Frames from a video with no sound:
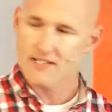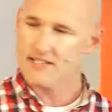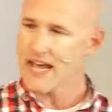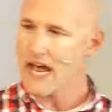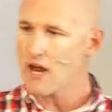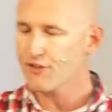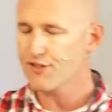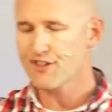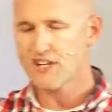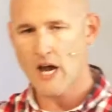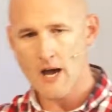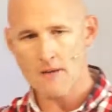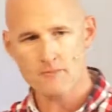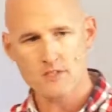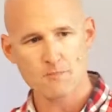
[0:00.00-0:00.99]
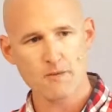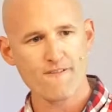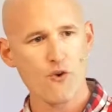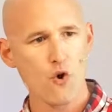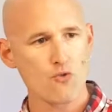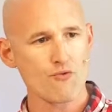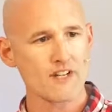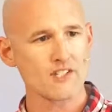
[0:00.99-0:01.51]
Death comes
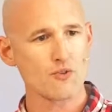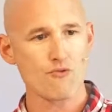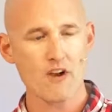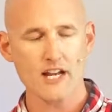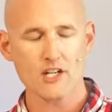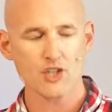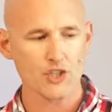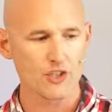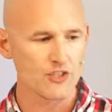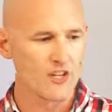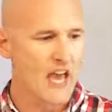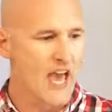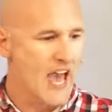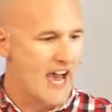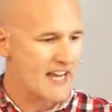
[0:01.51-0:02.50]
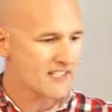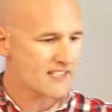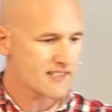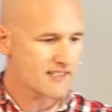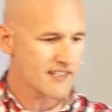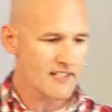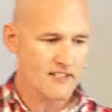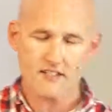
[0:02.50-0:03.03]
before resurrection as
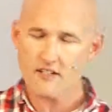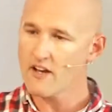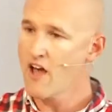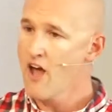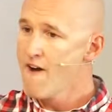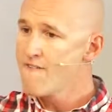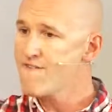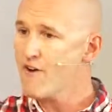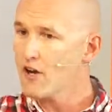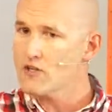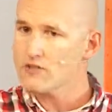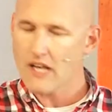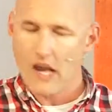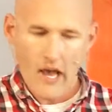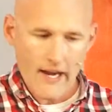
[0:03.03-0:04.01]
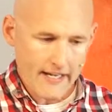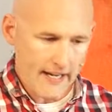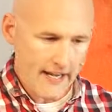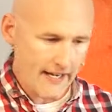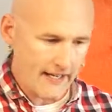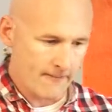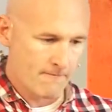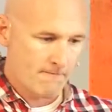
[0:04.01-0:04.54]
thunder follows
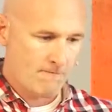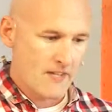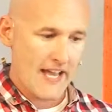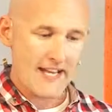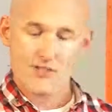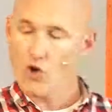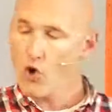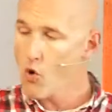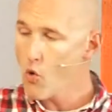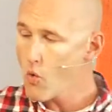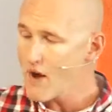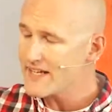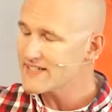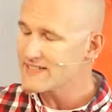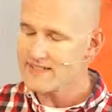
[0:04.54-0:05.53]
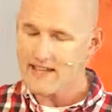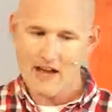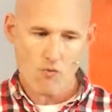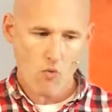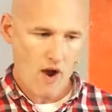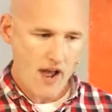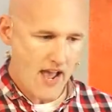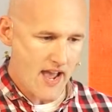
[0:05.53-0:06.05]
lightning. It's always
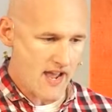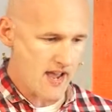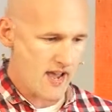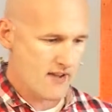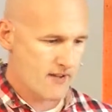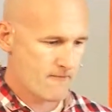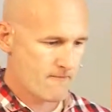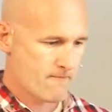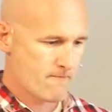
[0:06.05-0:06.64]
that way.